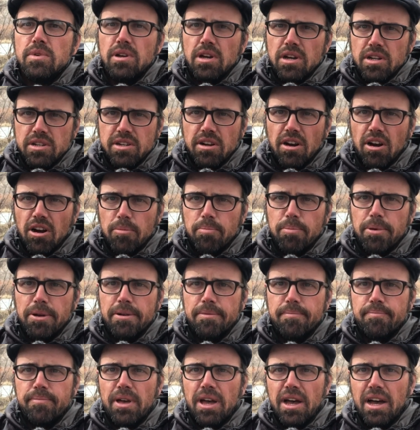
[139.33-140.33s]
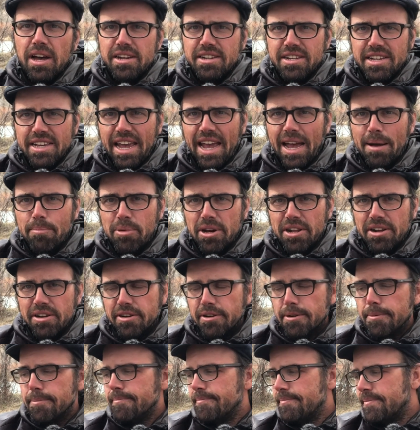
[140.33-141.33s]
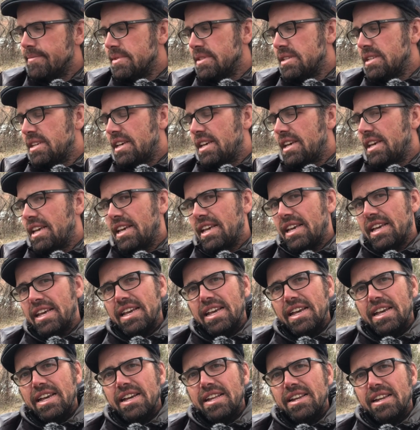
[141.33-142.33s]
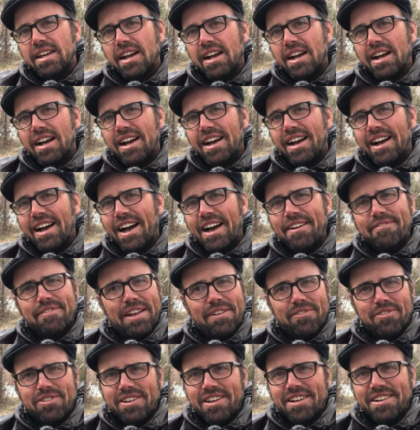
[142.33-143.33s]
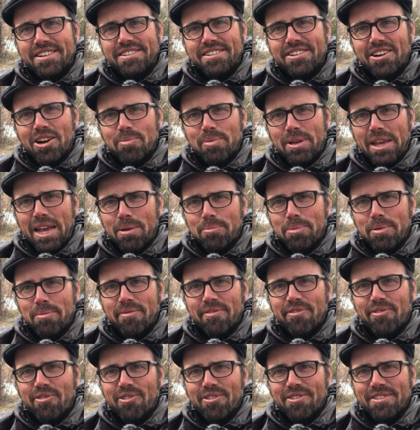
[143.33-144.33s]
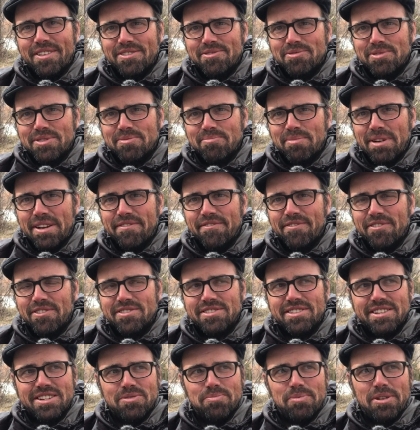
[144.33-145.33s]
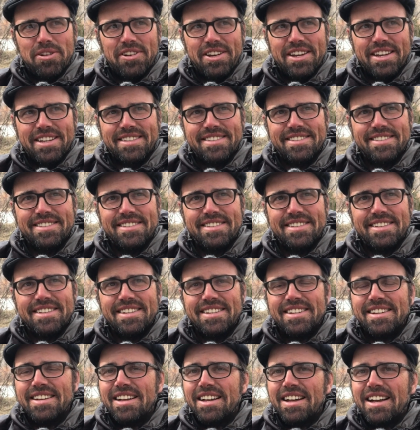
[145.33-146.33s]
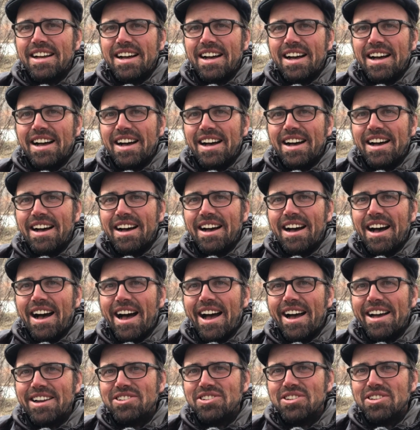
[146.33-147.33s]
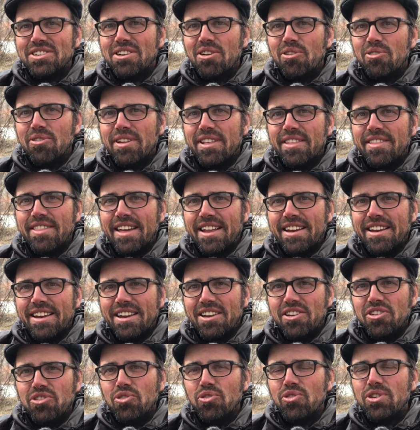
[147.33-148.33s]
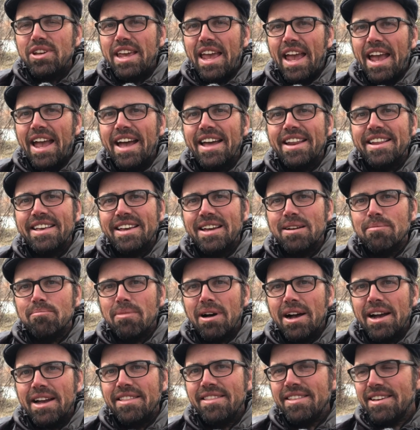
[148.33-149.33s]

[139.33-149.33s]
tarp to camp under. And I've never done tarp camping before. This was my first experience. I should note that you can combine